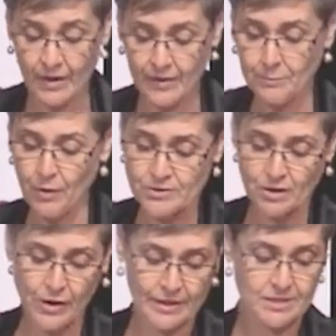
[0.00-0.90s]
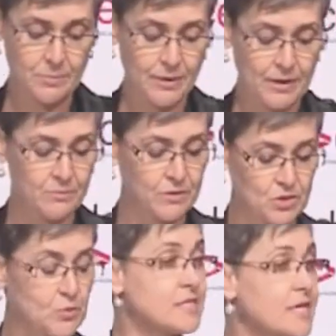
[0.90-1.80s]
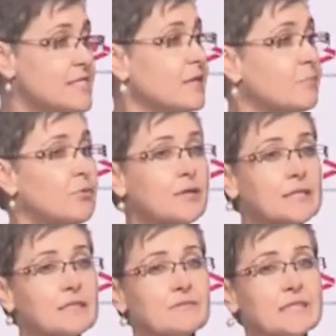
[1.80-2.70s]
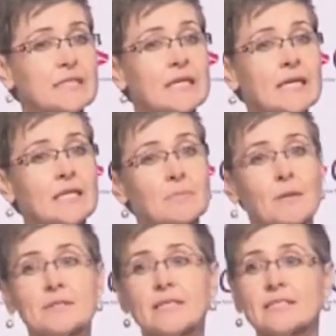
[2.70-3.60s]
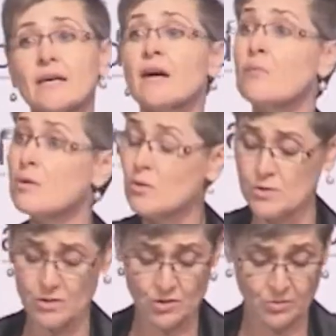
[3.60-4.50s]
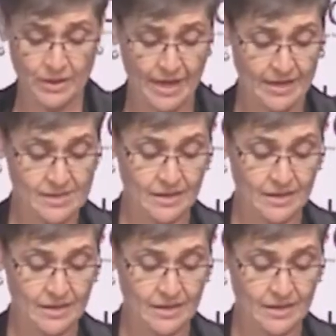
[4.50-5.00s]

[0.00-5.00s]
that pose the greatest impediment to assessing productivity in the public sector, but also to enhancing